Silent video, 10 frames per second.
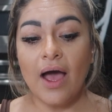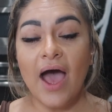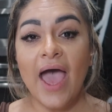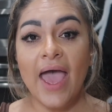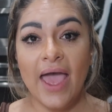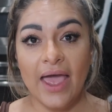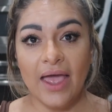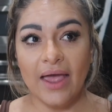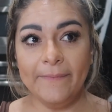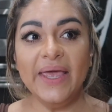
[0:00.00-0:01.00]

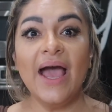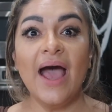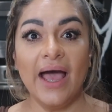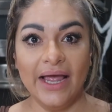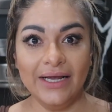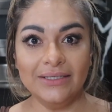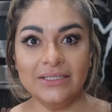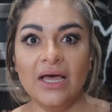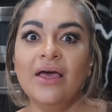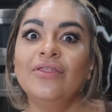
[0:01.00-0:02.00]
ahead behind
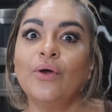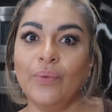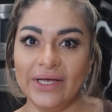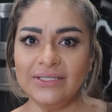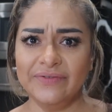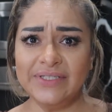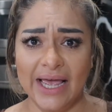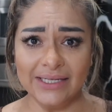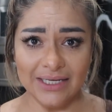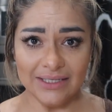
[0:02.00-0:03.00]
the rest of
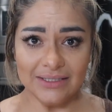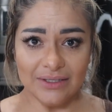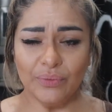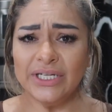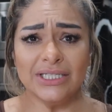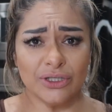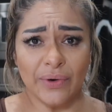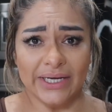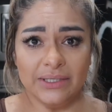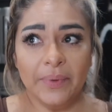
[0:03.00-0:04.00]
Texas, which is
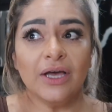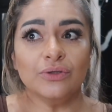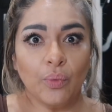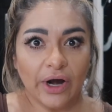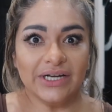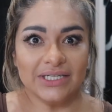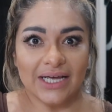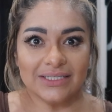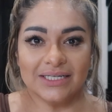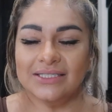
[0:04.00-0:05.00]
crazy because we're in
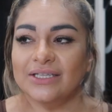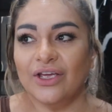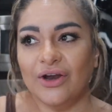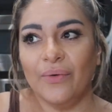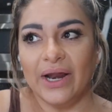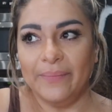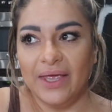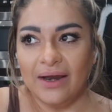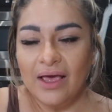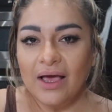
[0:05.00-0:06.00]
Texas, you know what I
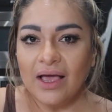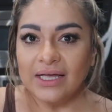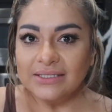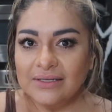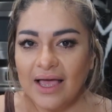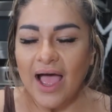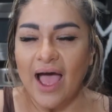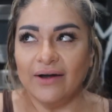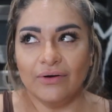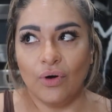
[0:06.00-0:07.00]
mean? Because
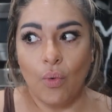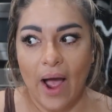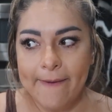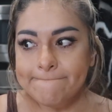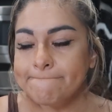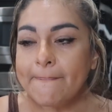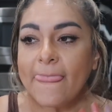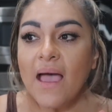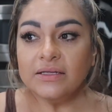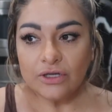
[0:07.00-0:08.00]
I don't know why.
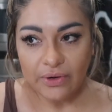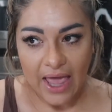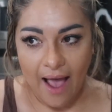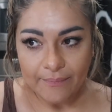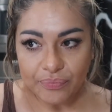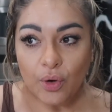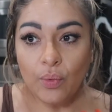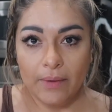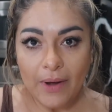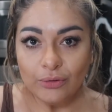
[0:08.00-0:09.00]
So yeah,
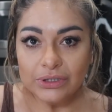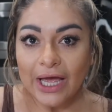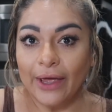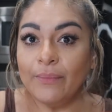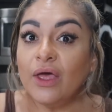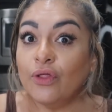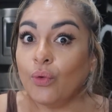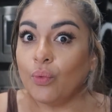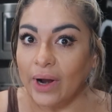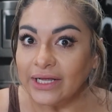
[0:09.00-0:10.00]
we're mountain time, the
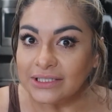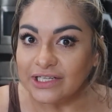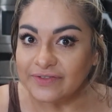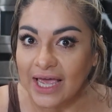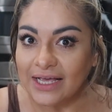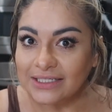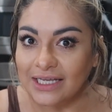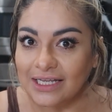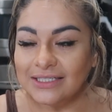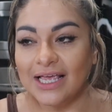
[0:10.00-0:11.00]
rest of
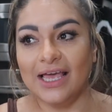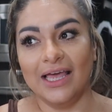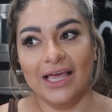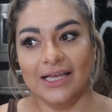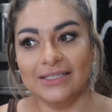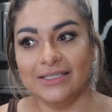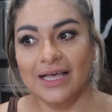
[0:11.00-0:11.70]
Texas is